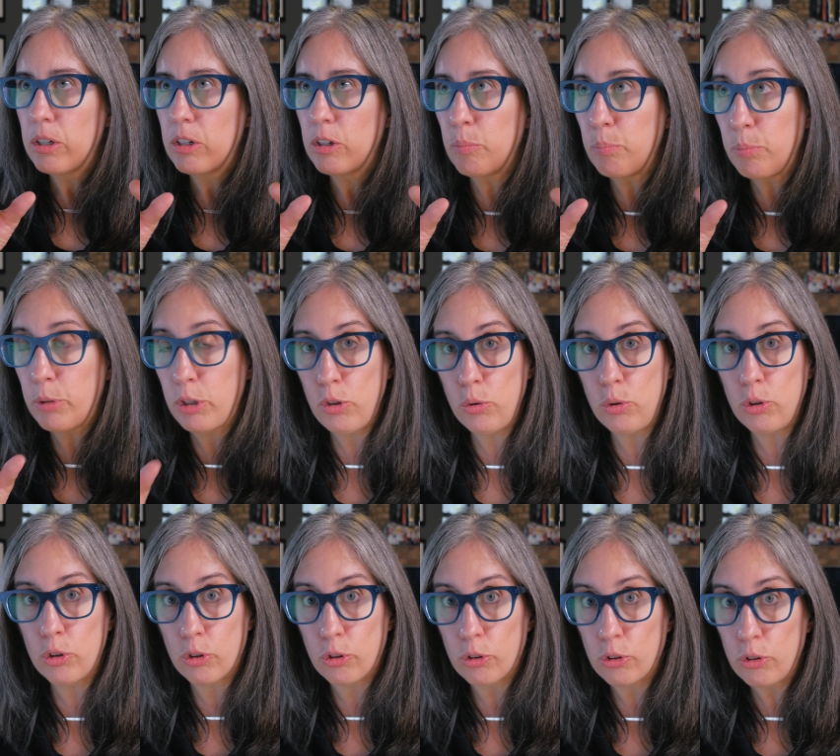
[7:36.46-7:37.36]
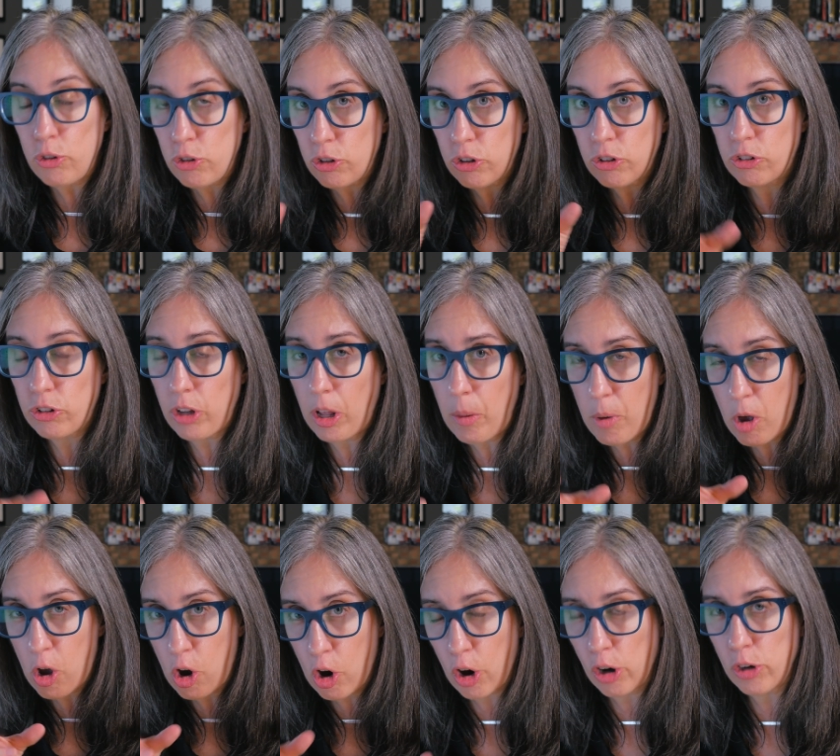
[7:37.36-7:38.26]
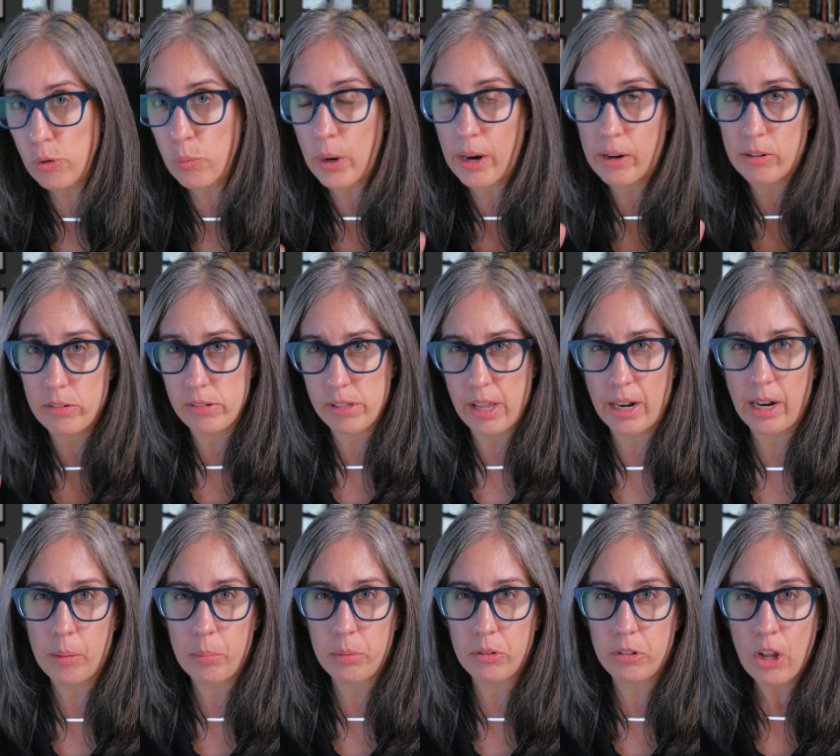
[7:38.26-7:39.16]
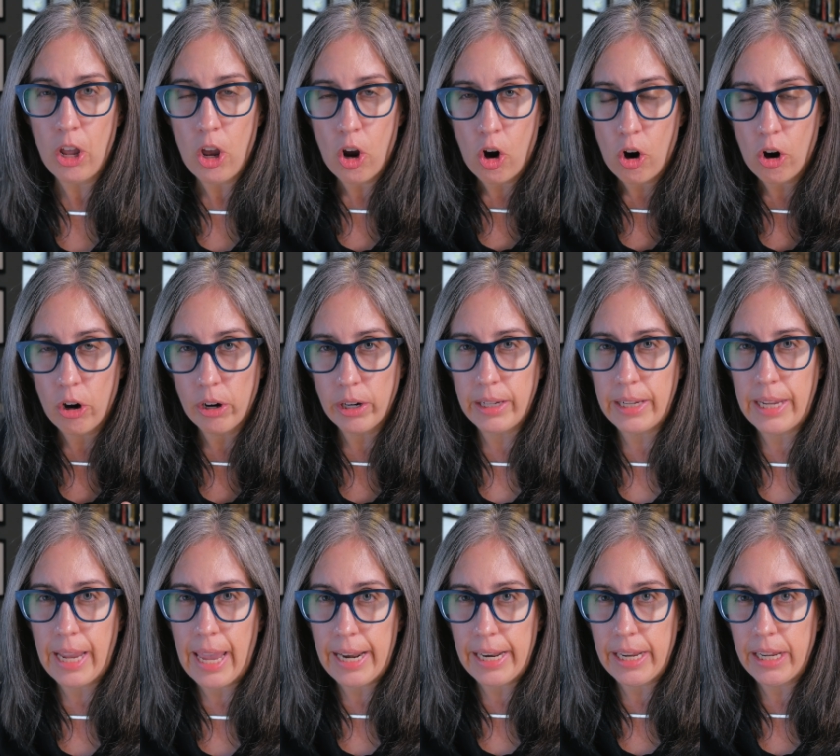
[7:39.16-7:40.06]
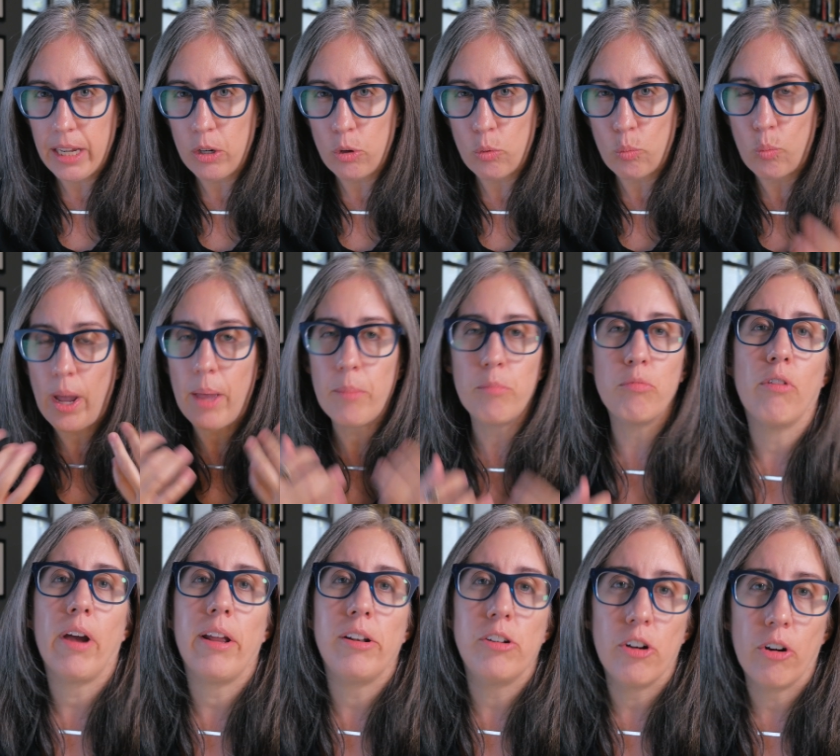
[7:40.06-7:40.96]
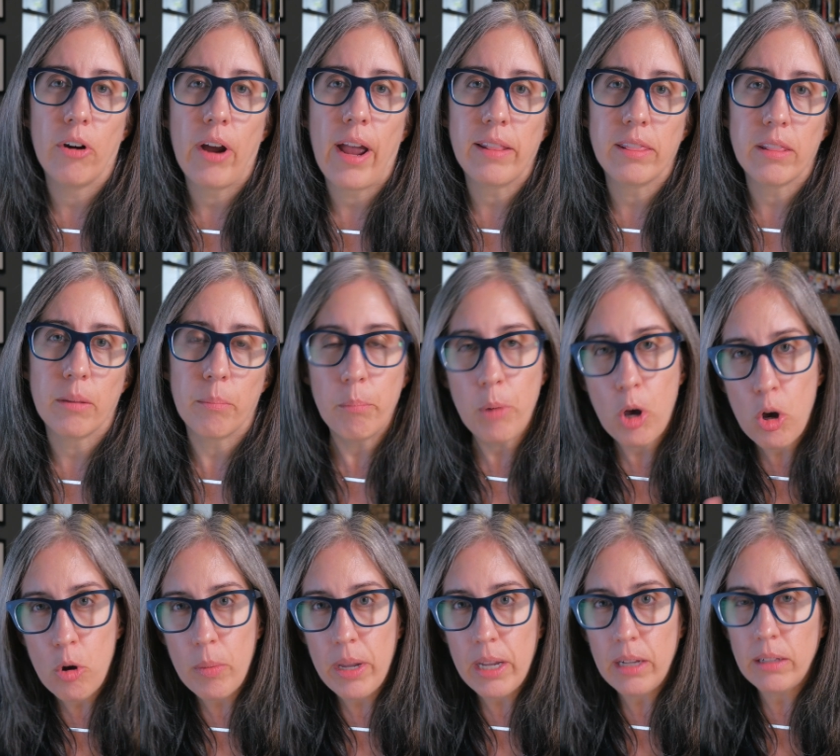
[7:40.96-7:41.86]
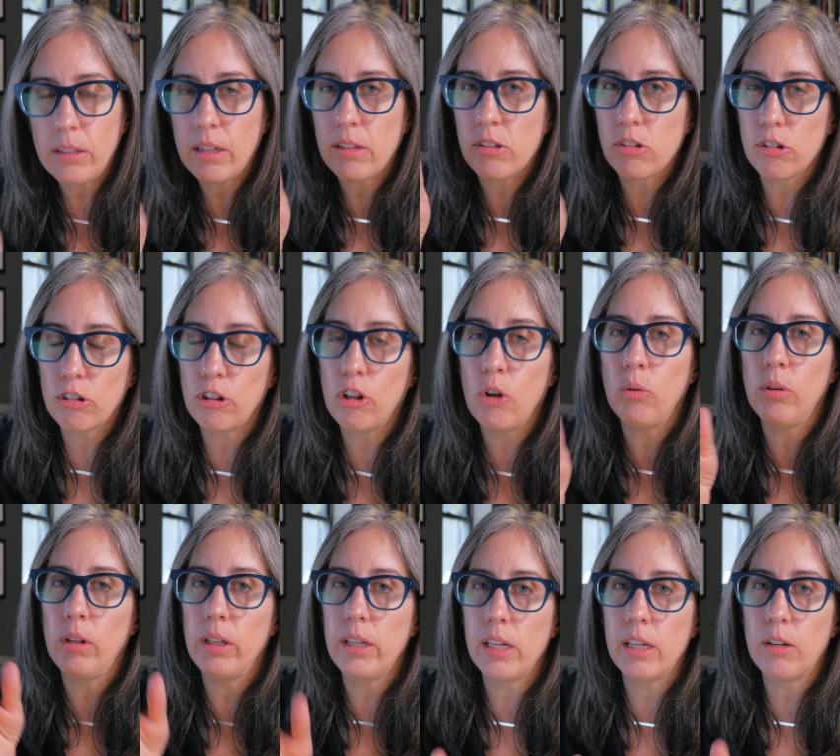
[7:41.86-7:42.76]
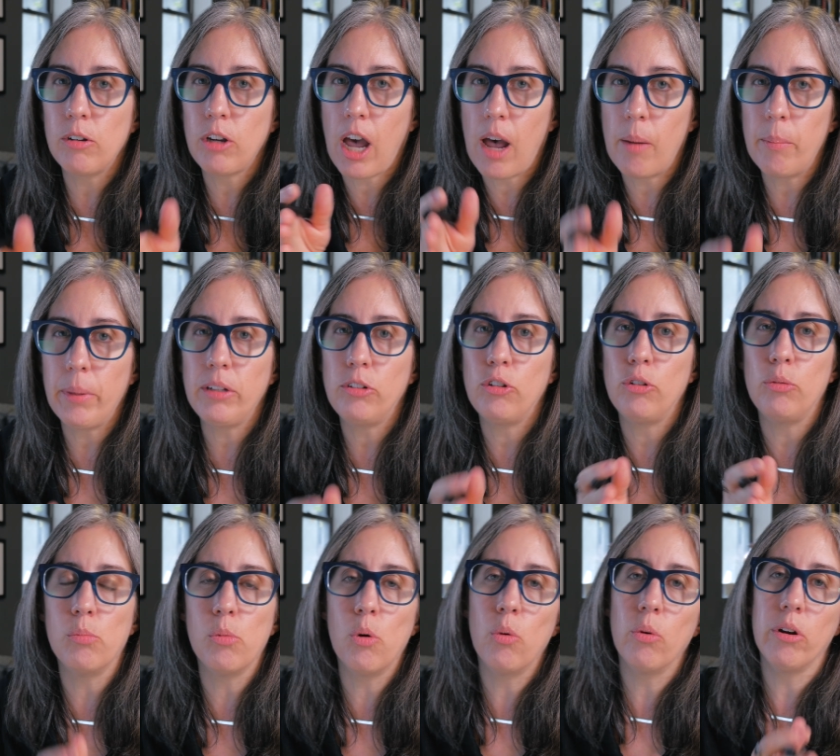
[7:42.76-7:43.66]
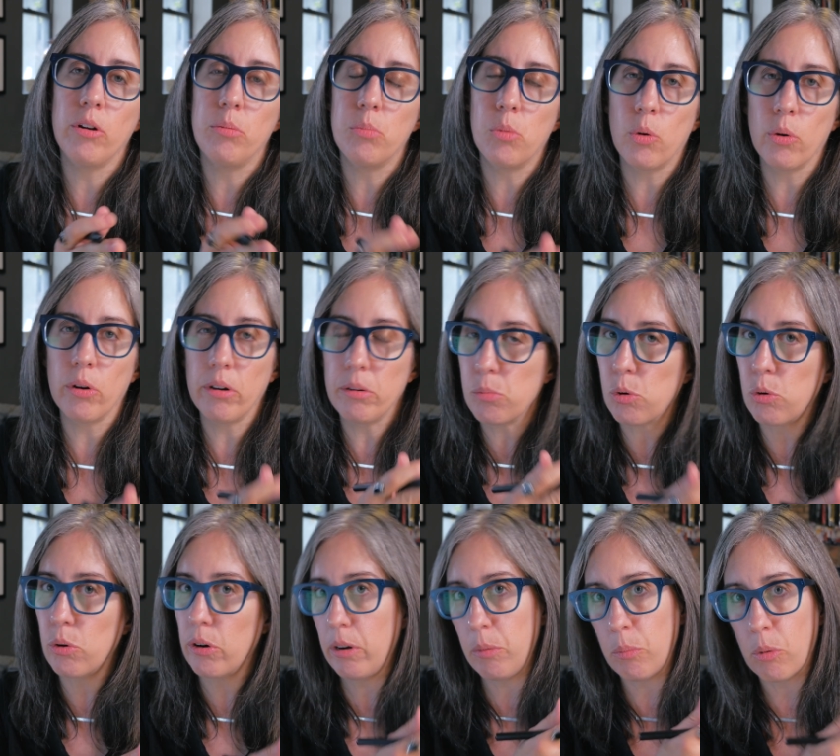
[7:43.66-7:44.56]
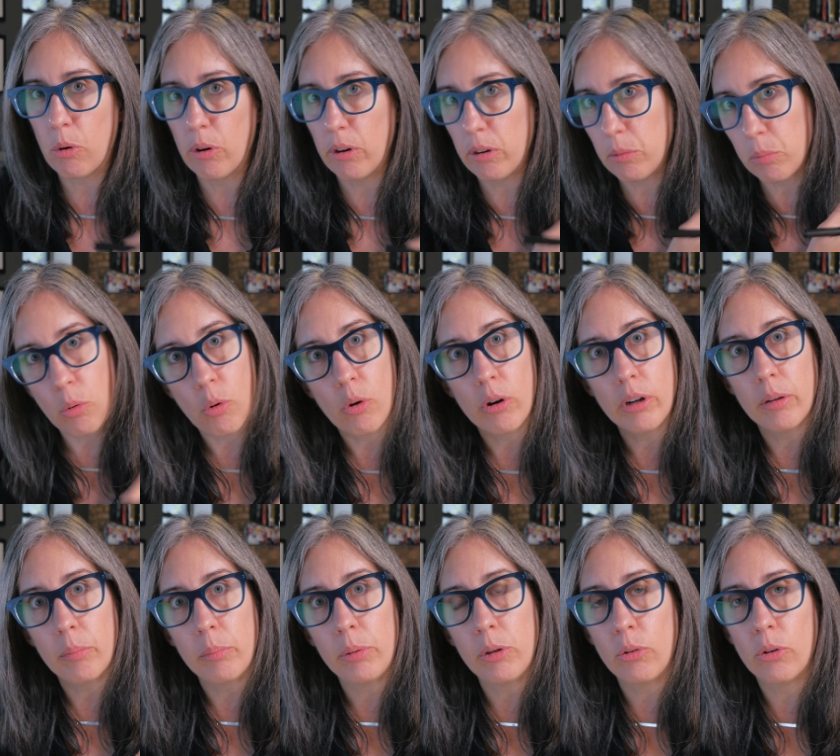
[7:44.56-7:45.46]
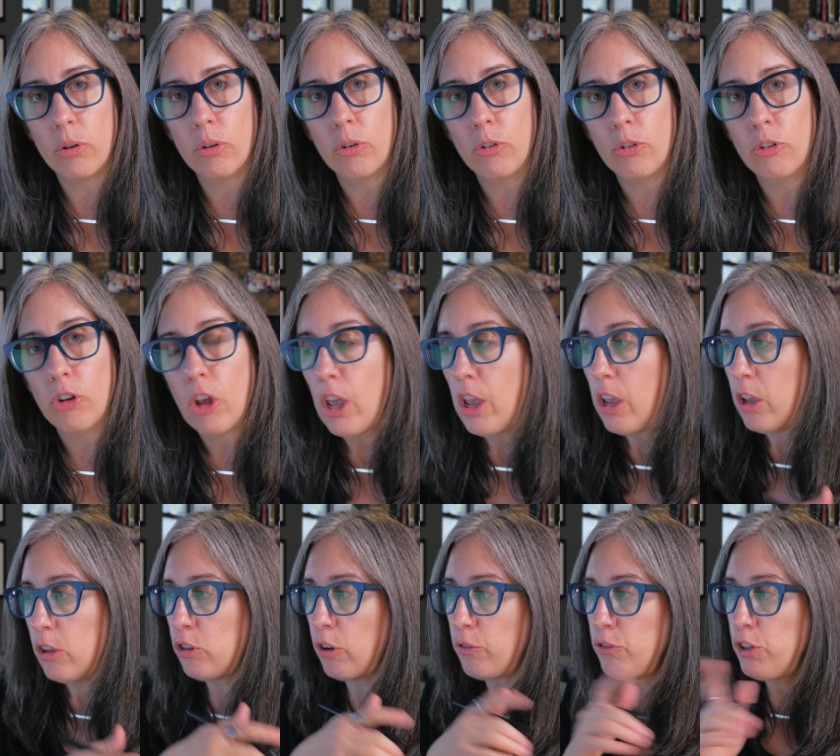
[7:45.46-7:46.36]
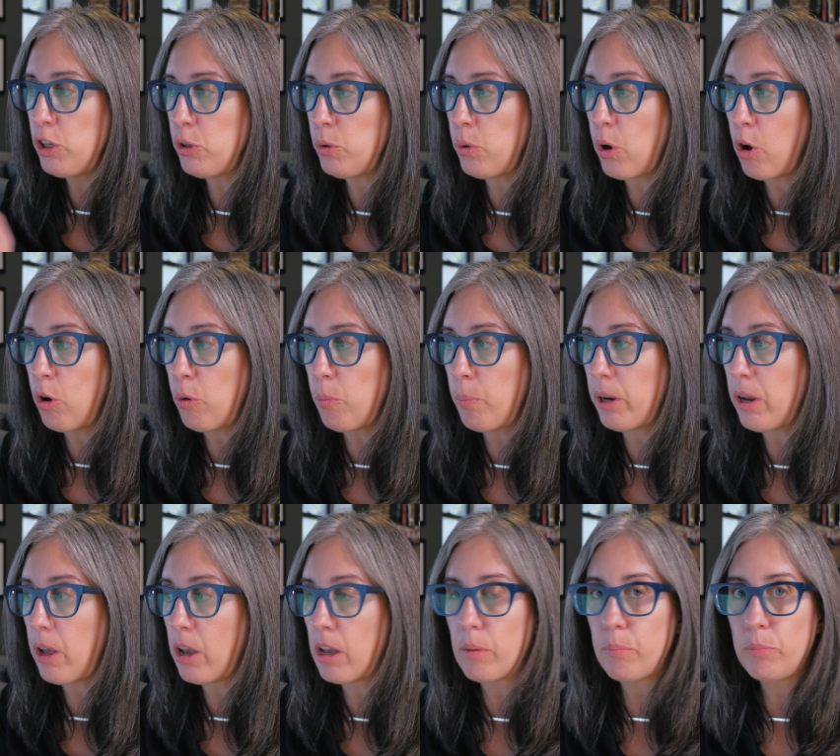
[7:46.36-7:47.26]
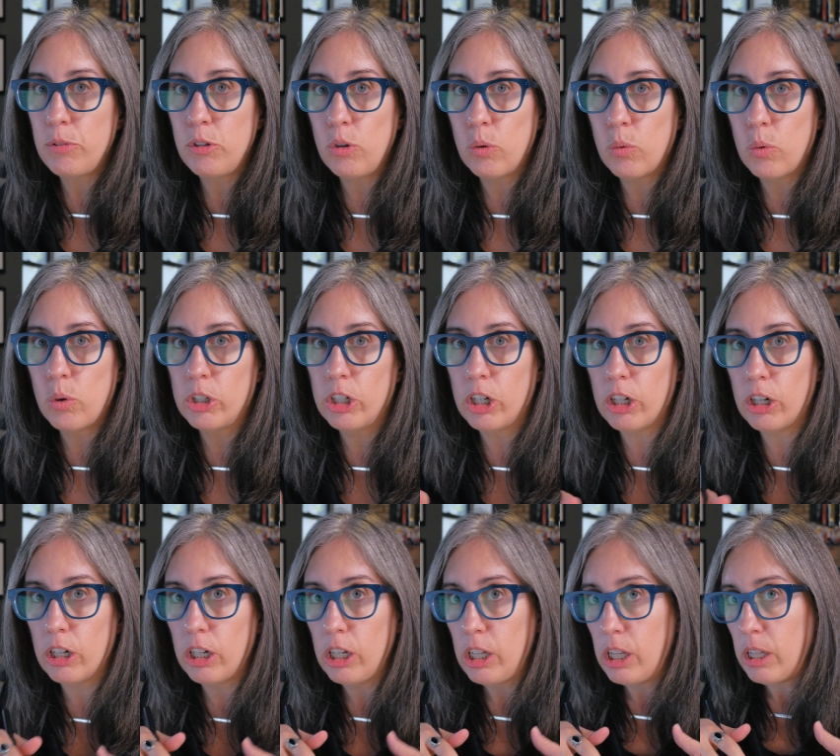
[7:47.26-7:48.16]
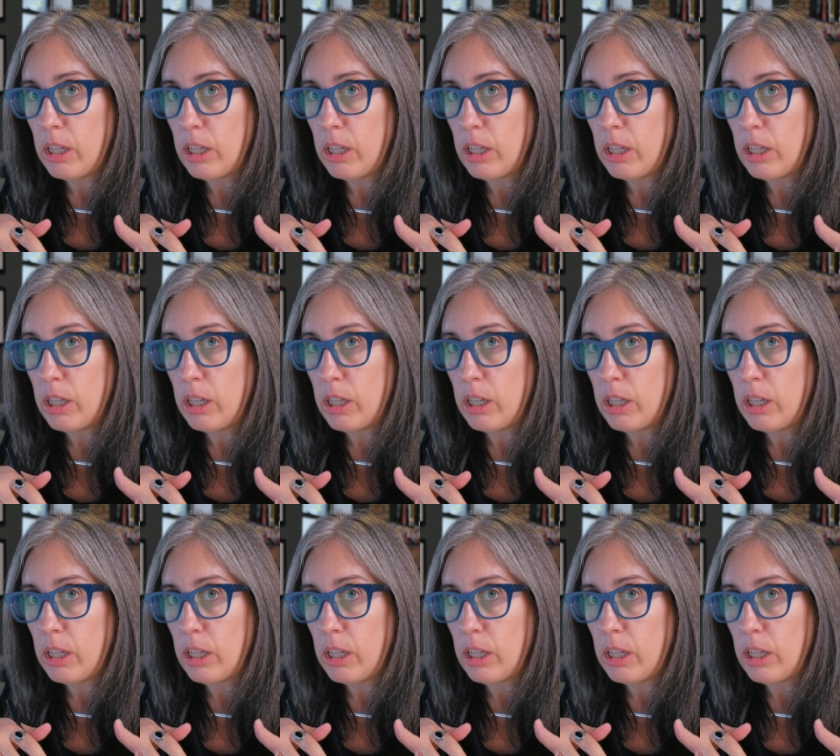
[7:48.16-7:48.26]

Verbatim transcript: computers, some hardware setups are getting web render at the moment. It's slowly coming to more and more and more and more and more computers. So if you open up your